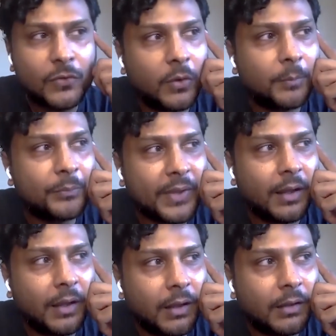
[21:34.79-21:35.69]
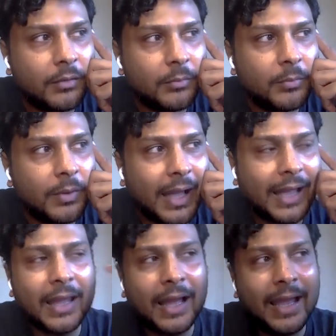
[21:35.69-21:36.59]
So uh,
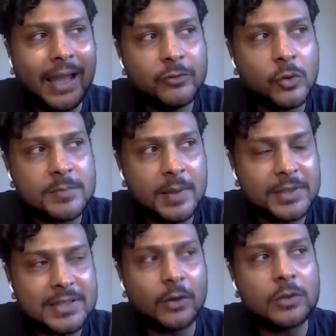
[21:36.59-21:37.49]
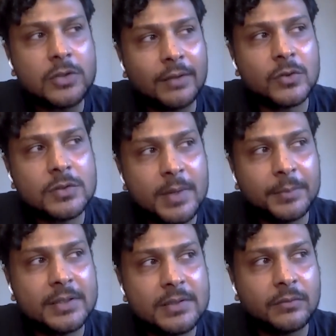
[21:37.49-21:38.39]
I I have those memories. I also have those
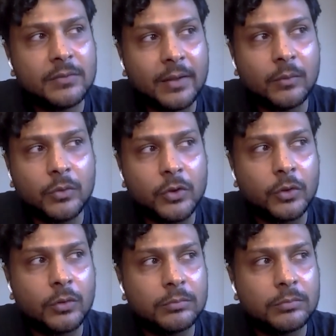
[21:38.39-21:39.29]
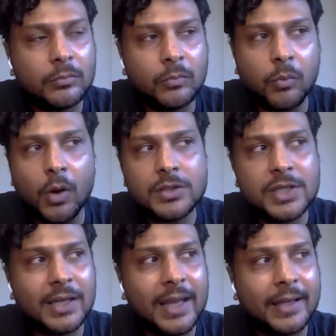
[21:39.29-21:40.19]
memories of like you know
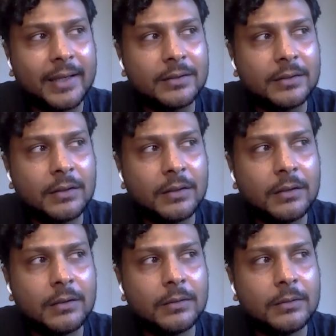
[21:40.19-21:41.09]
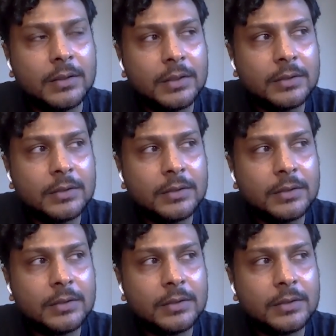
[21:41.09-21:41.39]
watching like. Uh,